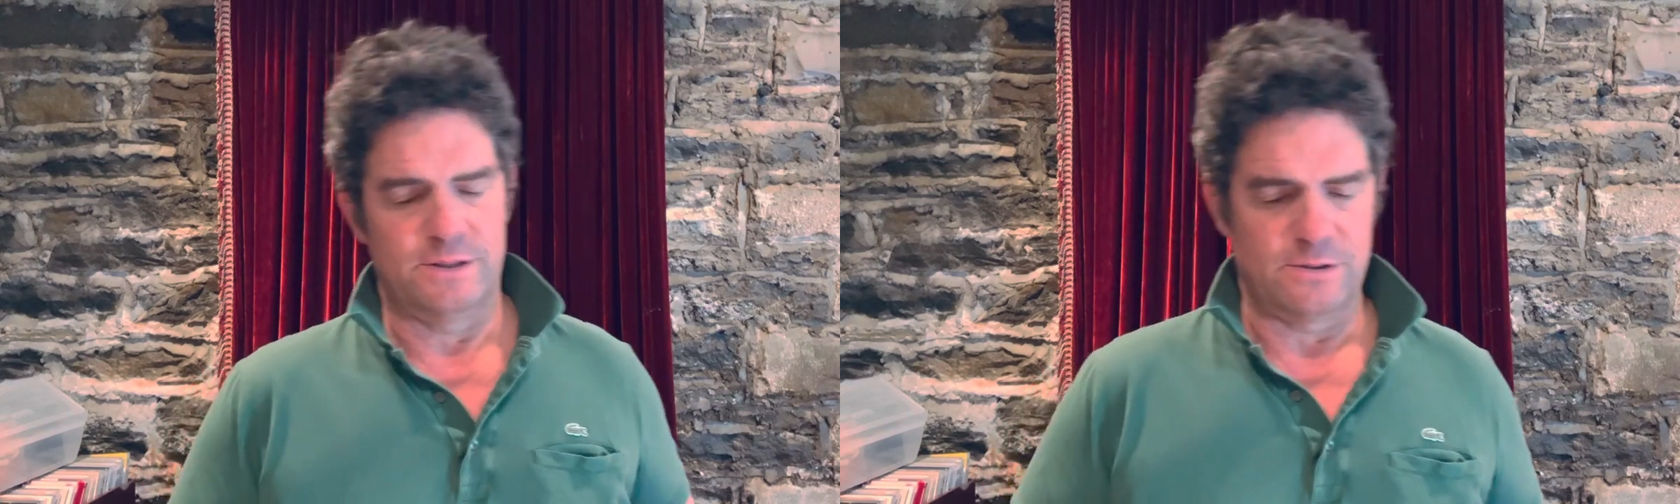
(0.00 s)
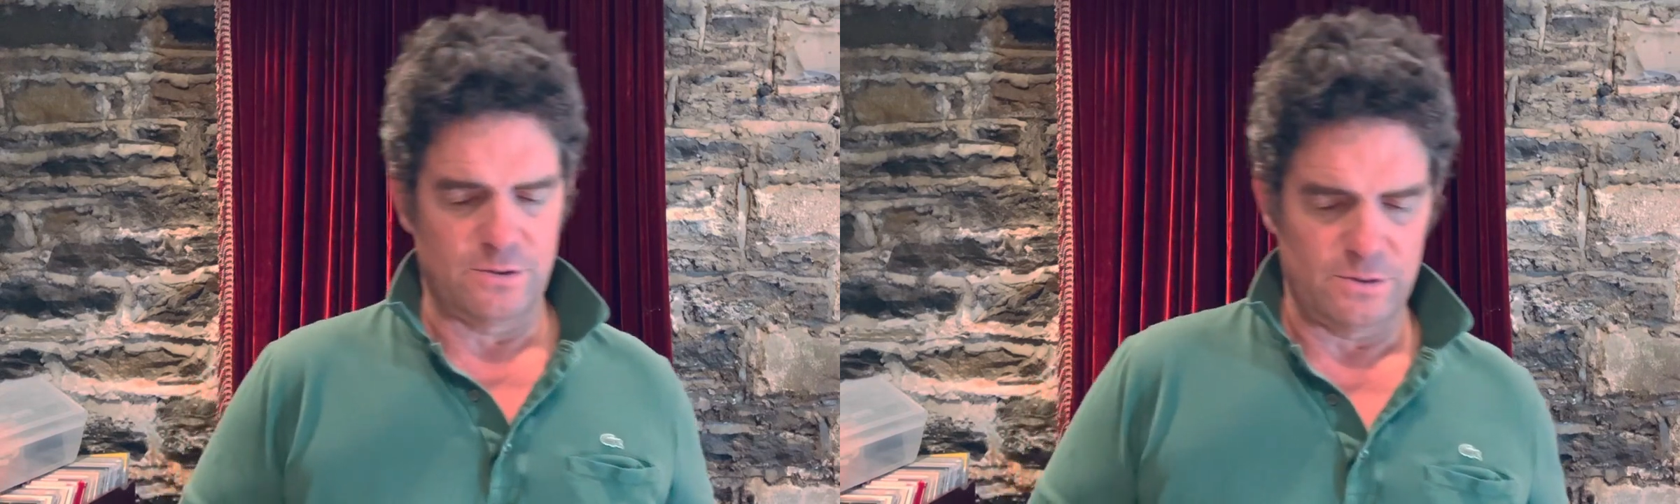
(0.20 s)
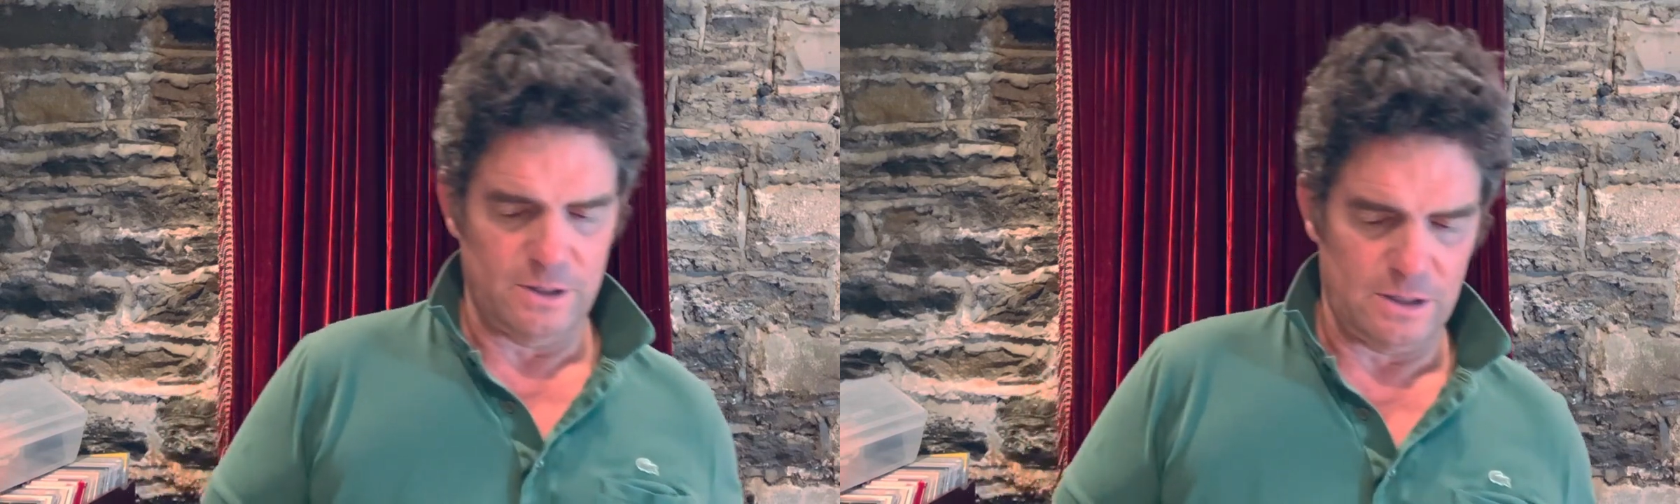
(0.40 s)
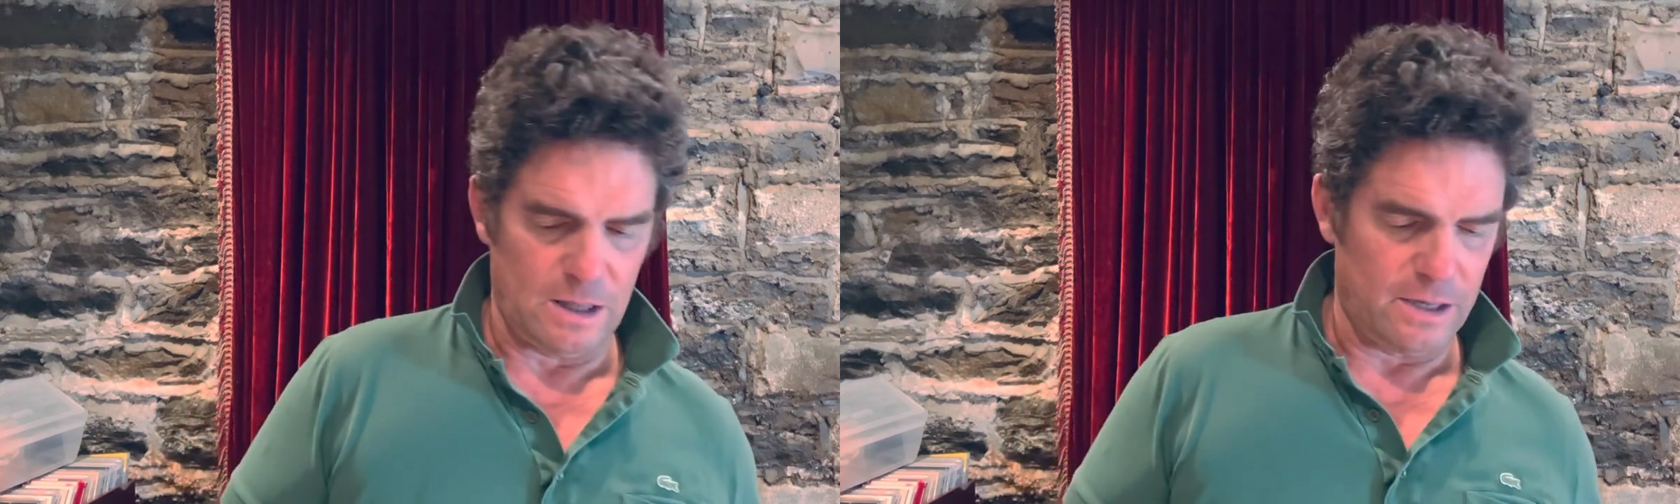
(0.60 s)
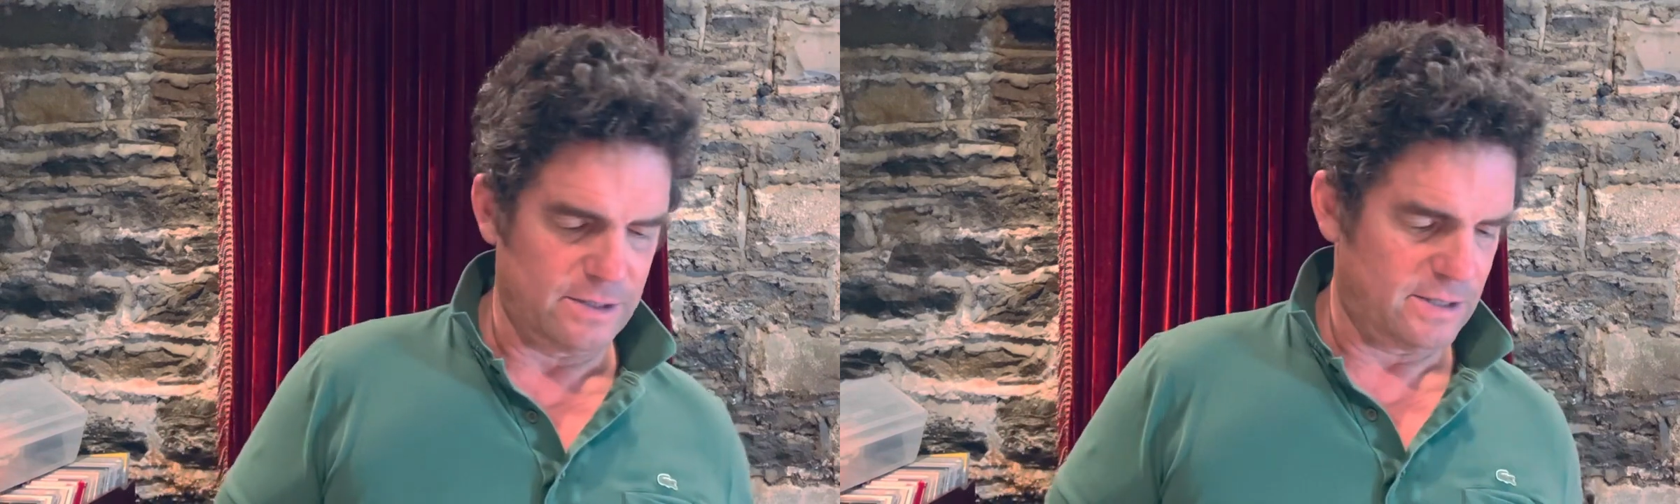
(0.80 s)
certainly a
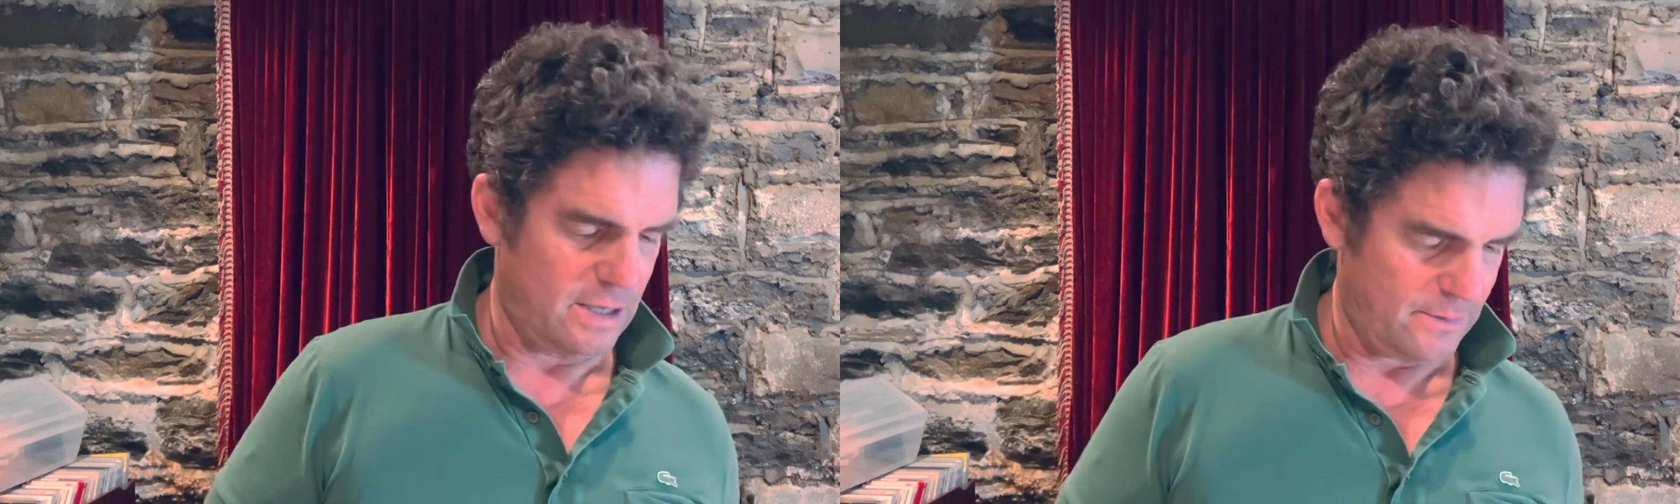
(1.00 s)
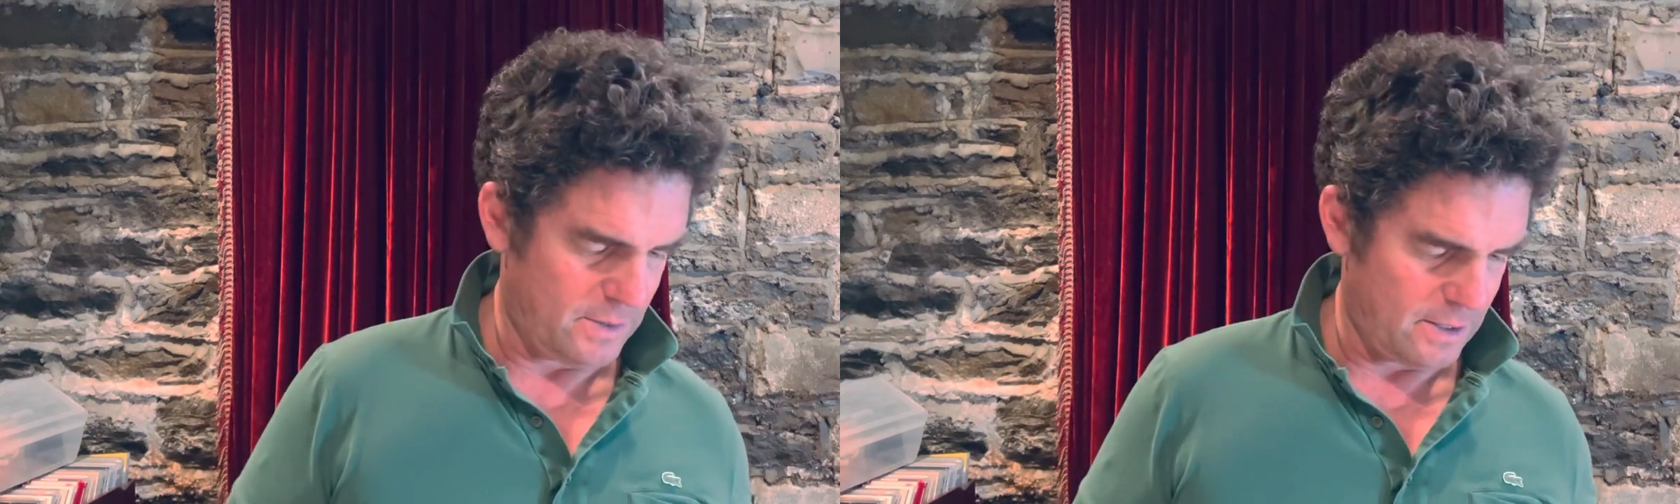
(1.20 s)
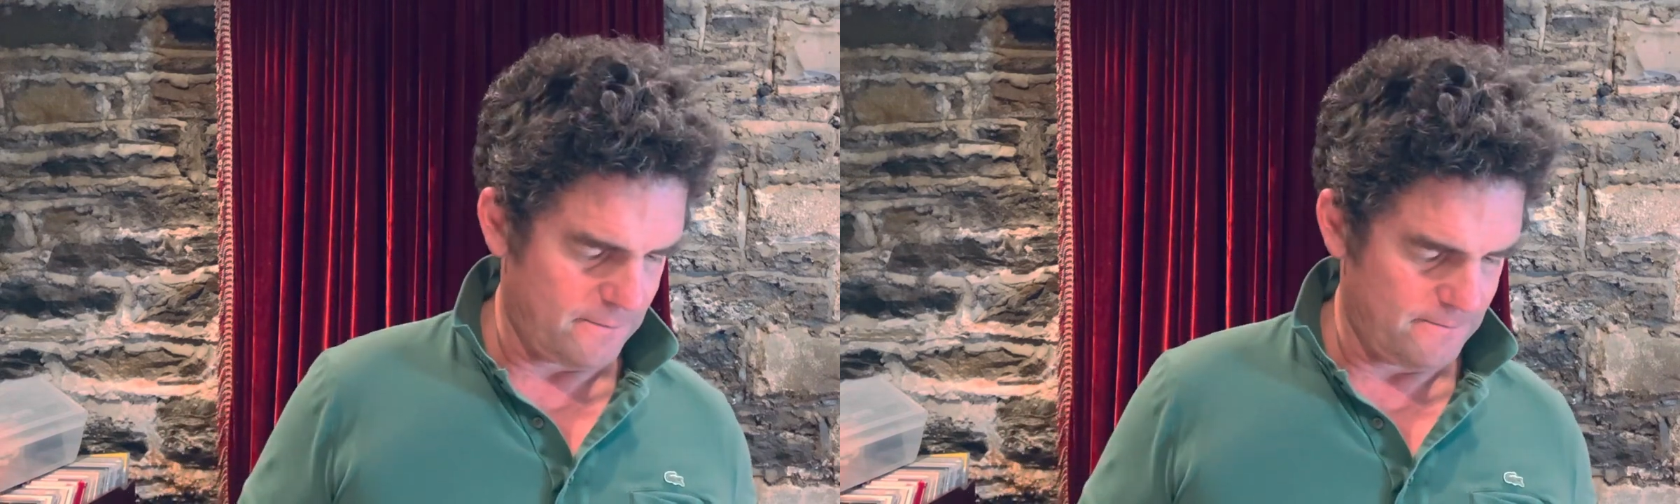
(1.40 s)
lot of stamina.